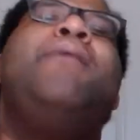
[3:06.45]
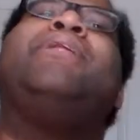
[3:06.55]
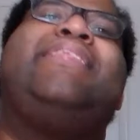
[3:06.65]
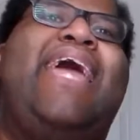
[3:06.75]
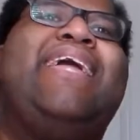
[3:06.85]

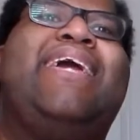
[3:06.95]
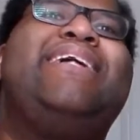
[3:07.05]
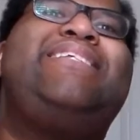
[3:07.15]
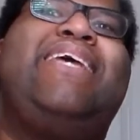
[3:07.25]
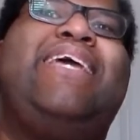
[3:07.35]
But the thing
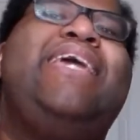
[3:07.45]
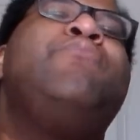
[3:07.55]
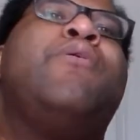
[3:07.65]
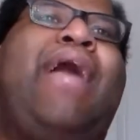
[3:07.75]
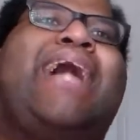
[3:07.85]
is,
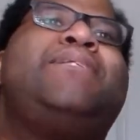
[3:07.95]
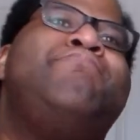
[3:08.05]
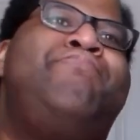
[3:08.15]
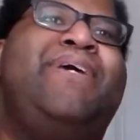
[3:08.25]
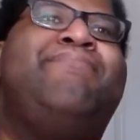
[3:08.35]
he has
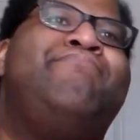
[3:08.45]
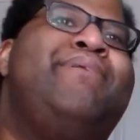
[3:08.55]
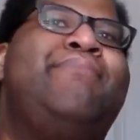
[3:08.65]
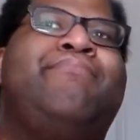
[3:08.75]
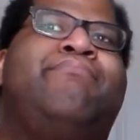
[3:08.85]
bit
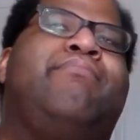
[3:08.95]
mem-